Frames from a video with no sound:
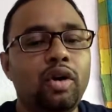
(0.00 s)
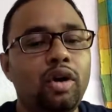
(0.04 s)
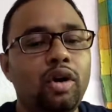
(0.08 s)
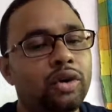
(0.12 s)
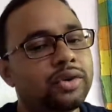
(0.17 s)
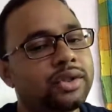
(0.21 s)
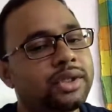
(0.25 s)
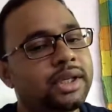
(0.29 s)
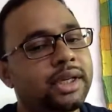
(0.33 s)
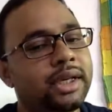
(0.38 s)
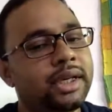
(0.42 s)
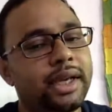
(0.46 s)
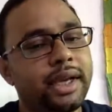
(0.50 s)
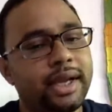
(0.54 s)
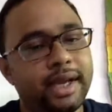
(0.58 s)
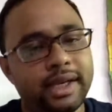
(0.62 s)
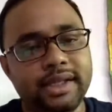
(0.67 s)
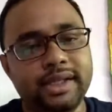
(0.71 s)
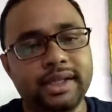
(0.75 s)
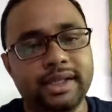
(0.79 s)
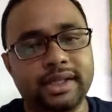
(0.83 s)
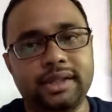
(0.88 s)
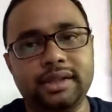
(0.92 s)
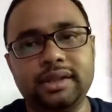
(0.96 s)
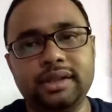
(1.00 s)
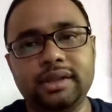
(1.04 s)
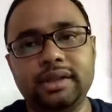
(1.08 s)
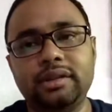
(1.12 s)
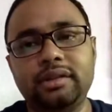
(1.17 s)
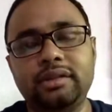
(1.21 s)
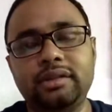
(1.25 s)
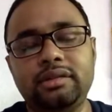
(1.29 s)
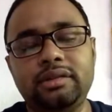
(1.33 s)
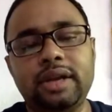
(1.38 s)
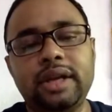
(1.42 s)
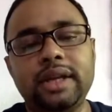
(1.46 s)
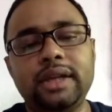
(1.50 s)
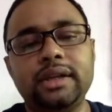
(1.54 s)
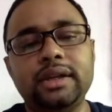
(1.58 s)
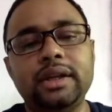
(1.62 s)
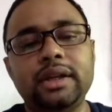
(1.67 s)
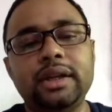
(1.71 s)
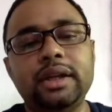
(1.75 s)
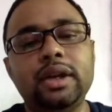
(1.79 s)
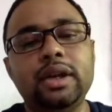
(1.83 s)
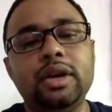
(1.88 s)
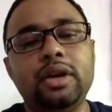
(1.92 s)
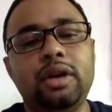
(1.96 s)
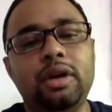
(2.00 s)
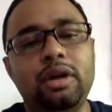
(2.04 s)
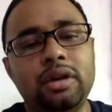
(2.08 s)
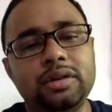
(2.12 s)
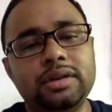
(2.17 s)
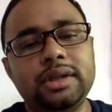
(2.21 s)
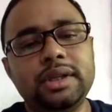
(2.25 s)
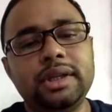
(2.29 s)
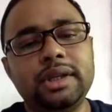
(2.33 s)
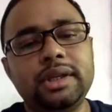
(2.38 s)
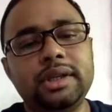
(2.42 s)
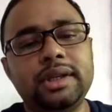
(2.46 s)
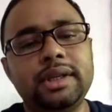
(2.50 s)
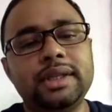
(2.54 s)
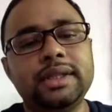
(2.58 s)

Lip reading: Holocene ended, right? Holocene